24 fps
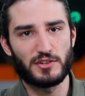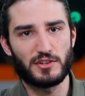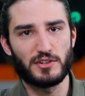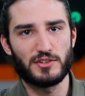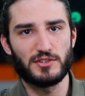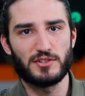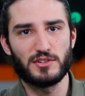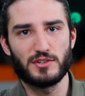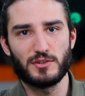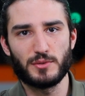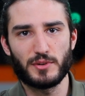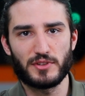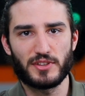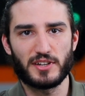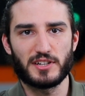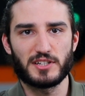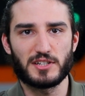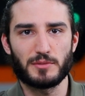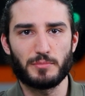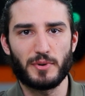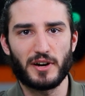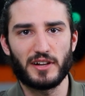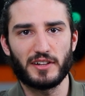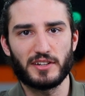you can do with
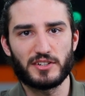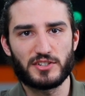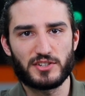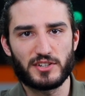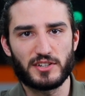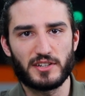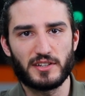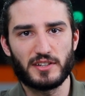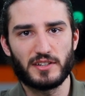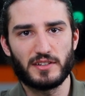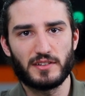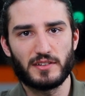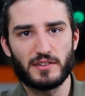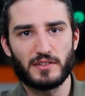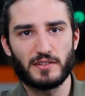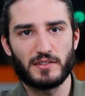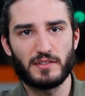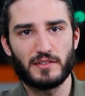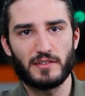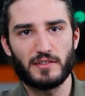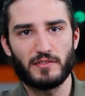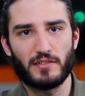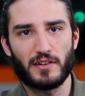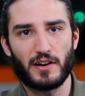nTopology,
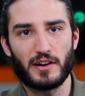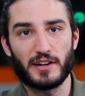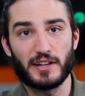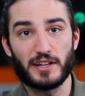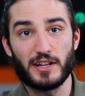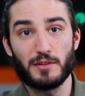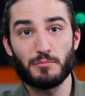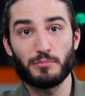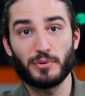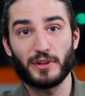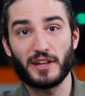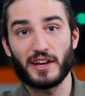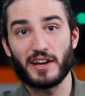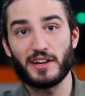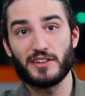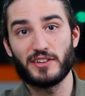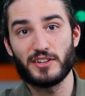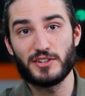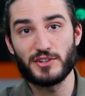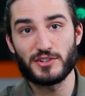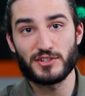on an implant, then